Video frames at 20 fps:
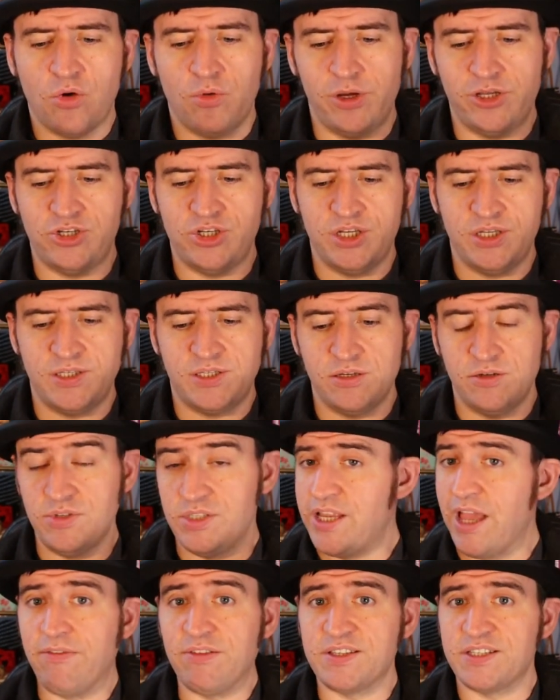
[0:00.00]
which is
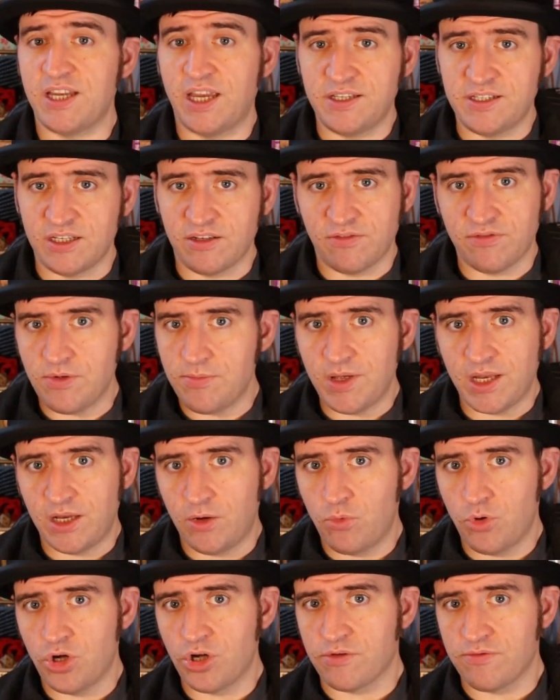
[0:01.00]
devastating for
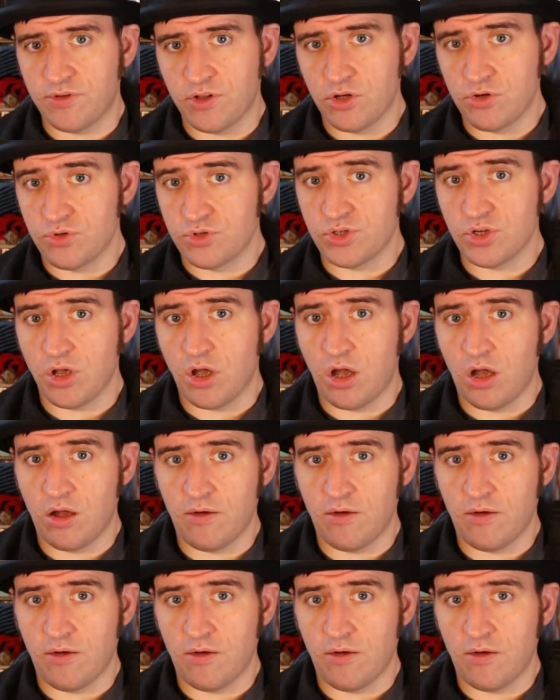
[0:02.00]
many workflows